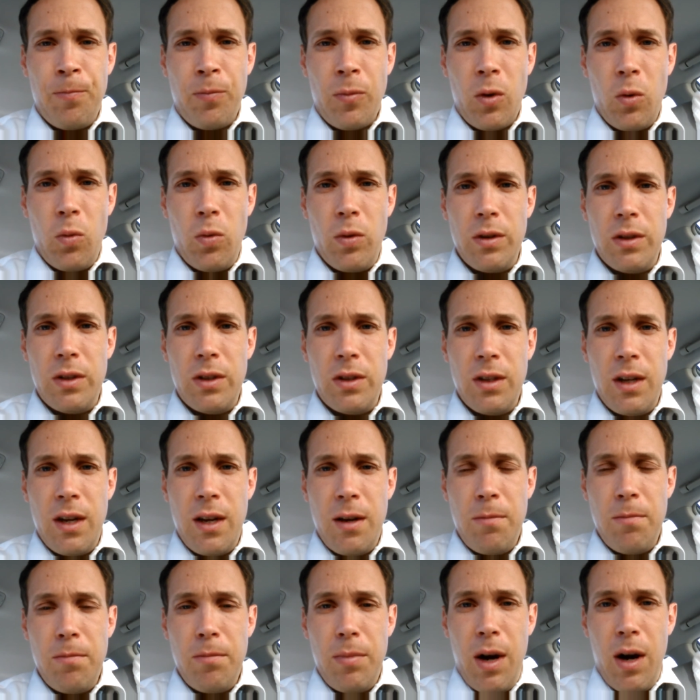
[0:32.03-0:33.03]
with
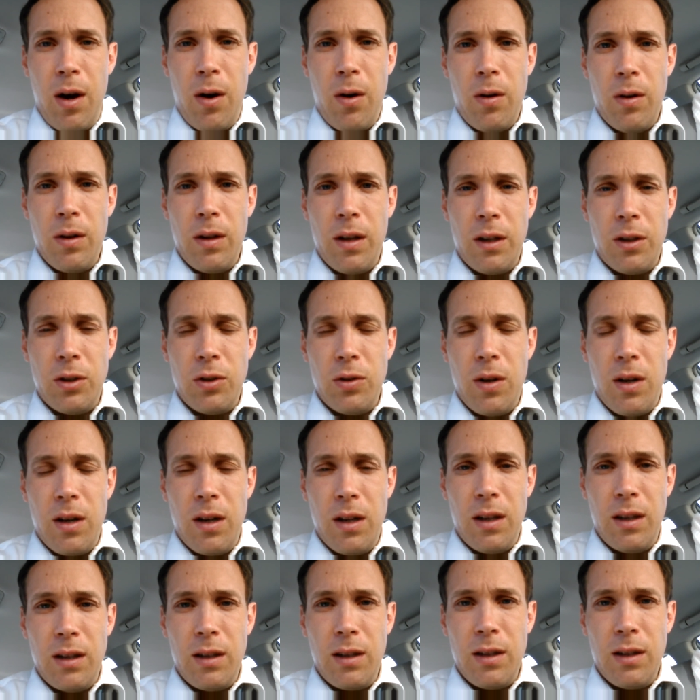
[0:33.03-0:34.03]
some power
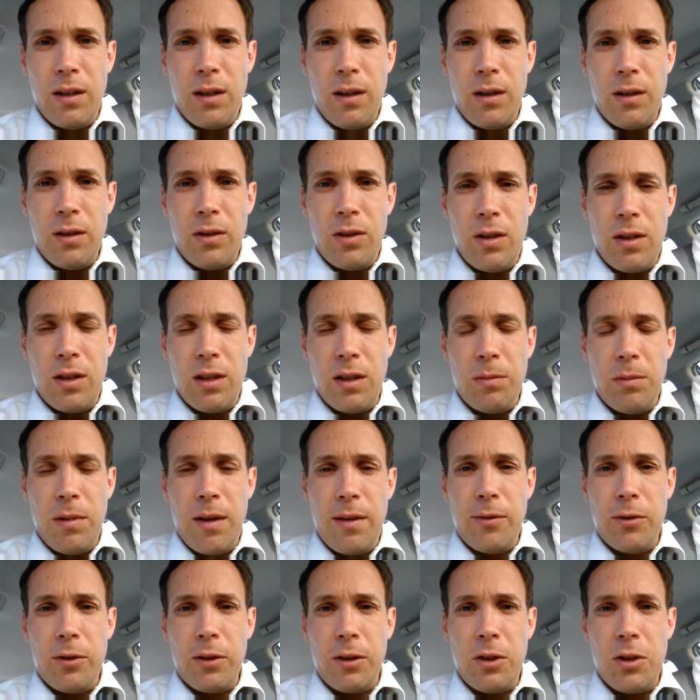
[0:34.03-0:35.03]
electronic system
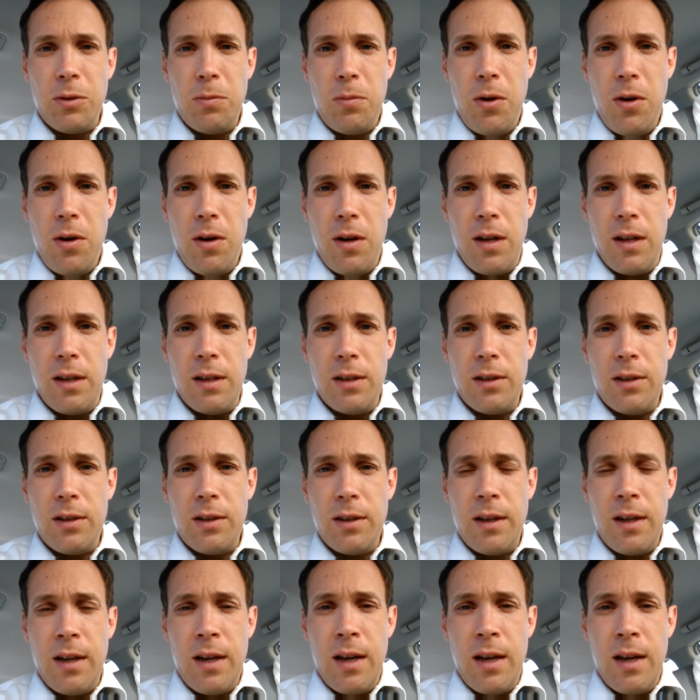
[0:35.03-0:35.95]
level experience.